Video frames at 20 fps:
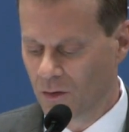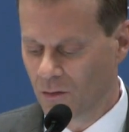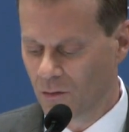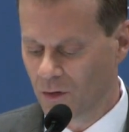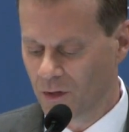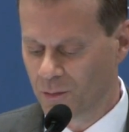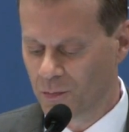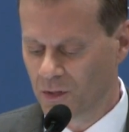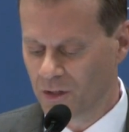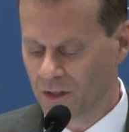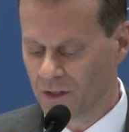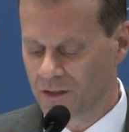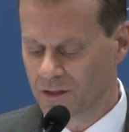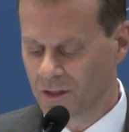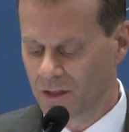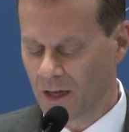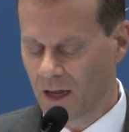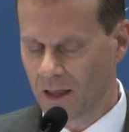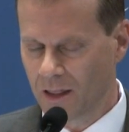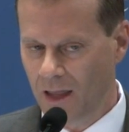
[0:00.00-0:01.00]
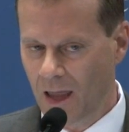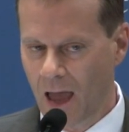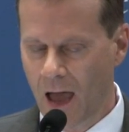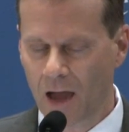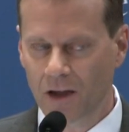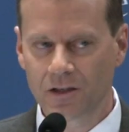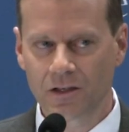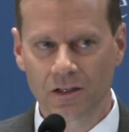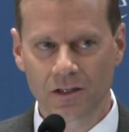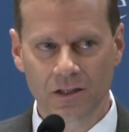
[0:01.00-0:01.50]
with police today, the
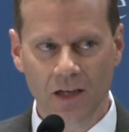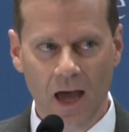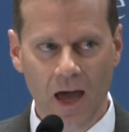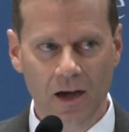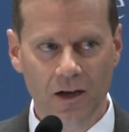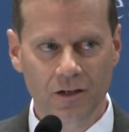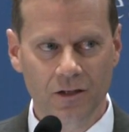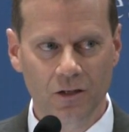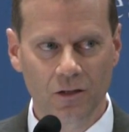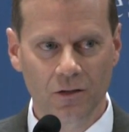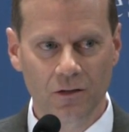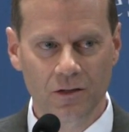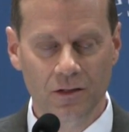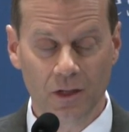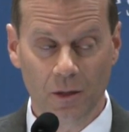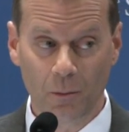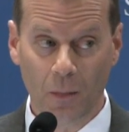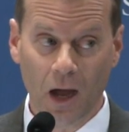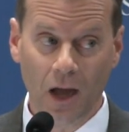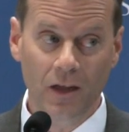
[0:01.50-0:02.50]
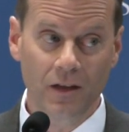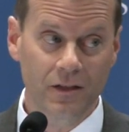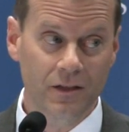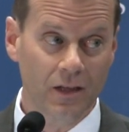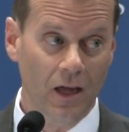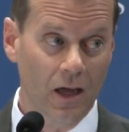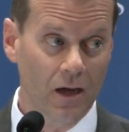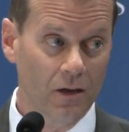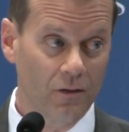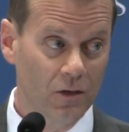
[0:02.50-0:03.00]
actions, attitudes, and
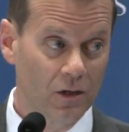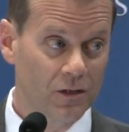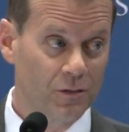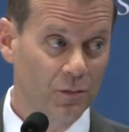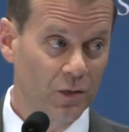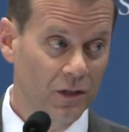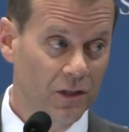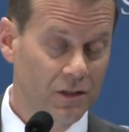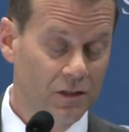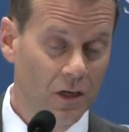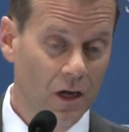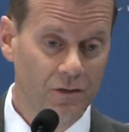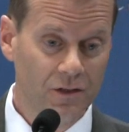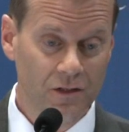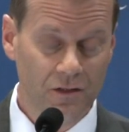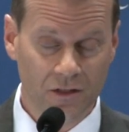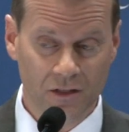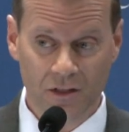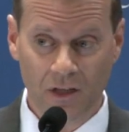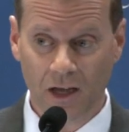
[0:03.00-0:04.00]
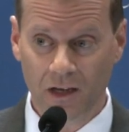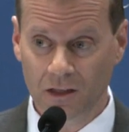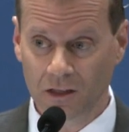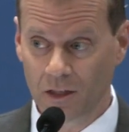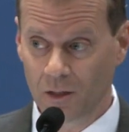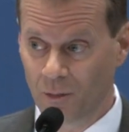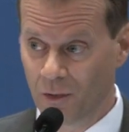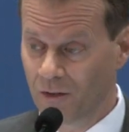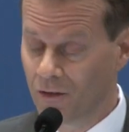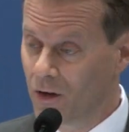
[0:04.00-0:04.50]
mindset of those police officers is
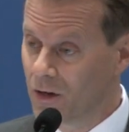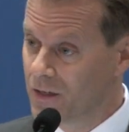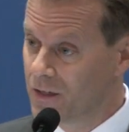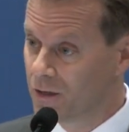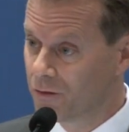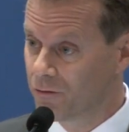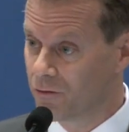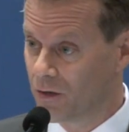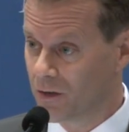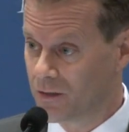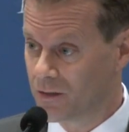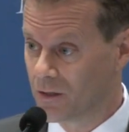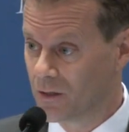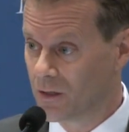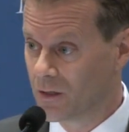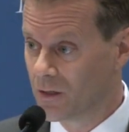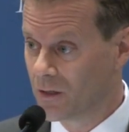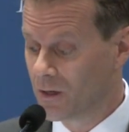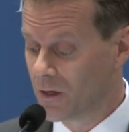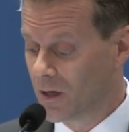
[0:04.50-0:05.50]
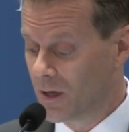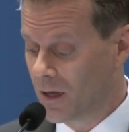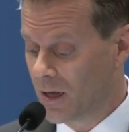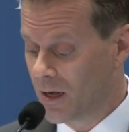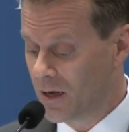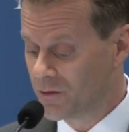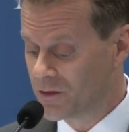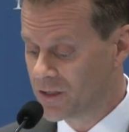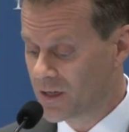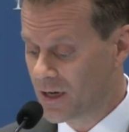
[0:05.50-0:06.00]
likely to be very different
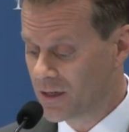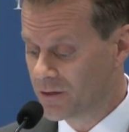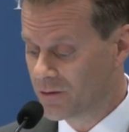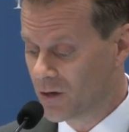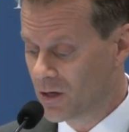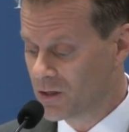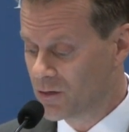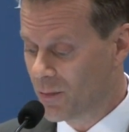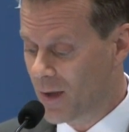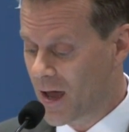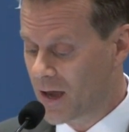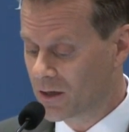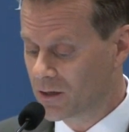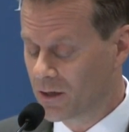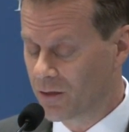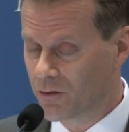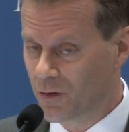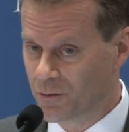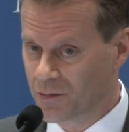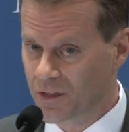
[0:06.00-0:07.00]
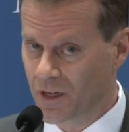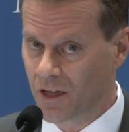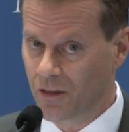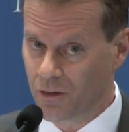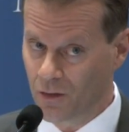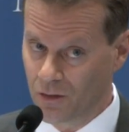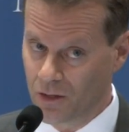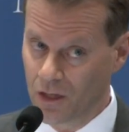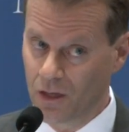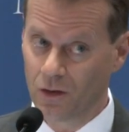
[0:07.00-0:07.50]
and have changed very dramatically from, say,
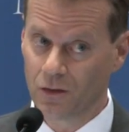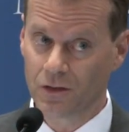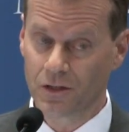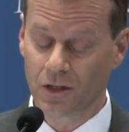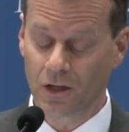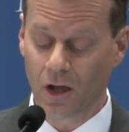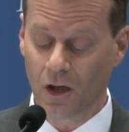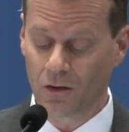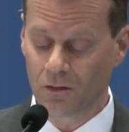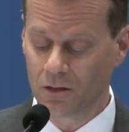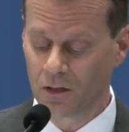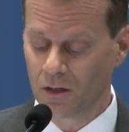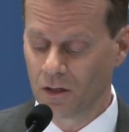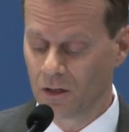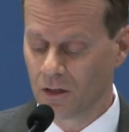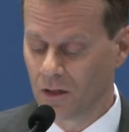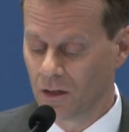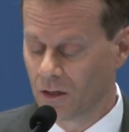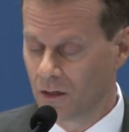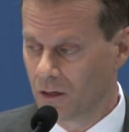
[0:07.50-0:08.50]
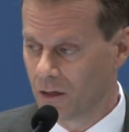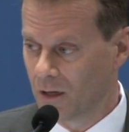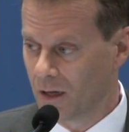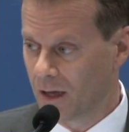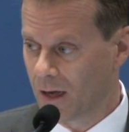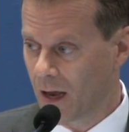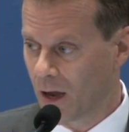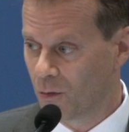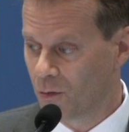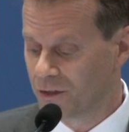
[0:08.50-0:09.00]
30 years ago.
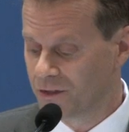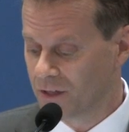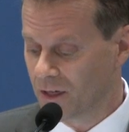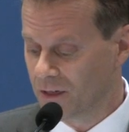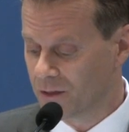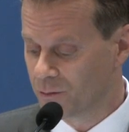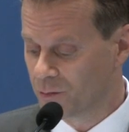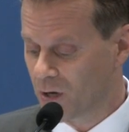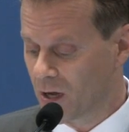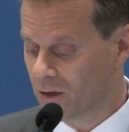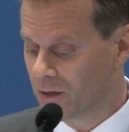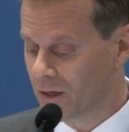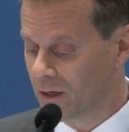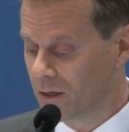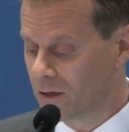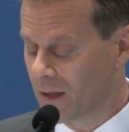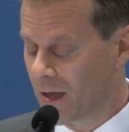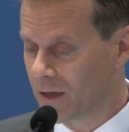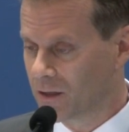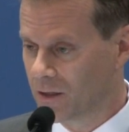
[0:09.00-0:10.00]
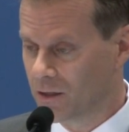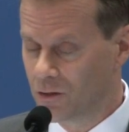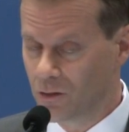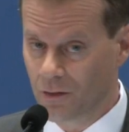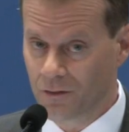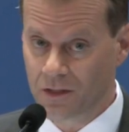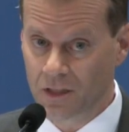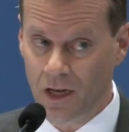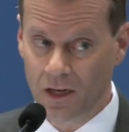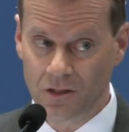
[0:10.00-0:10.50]
And I would say it's probably likely
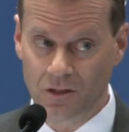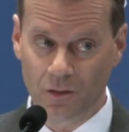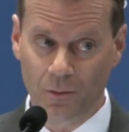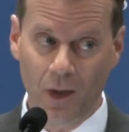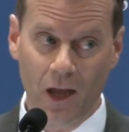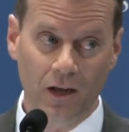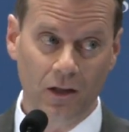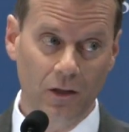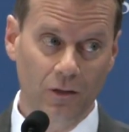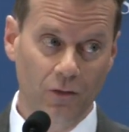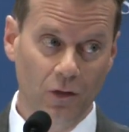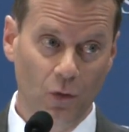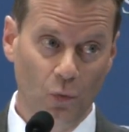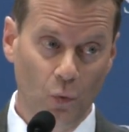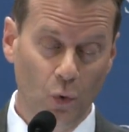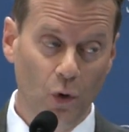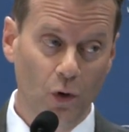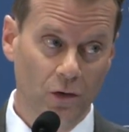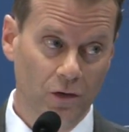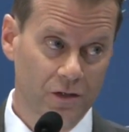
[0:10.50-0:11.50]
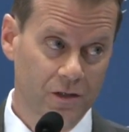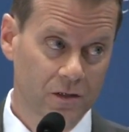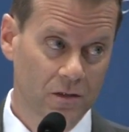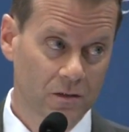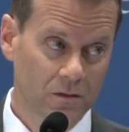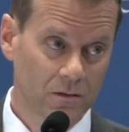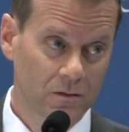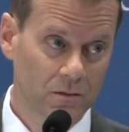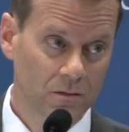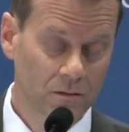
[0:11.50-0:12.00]
to have changed dramatically for the worse.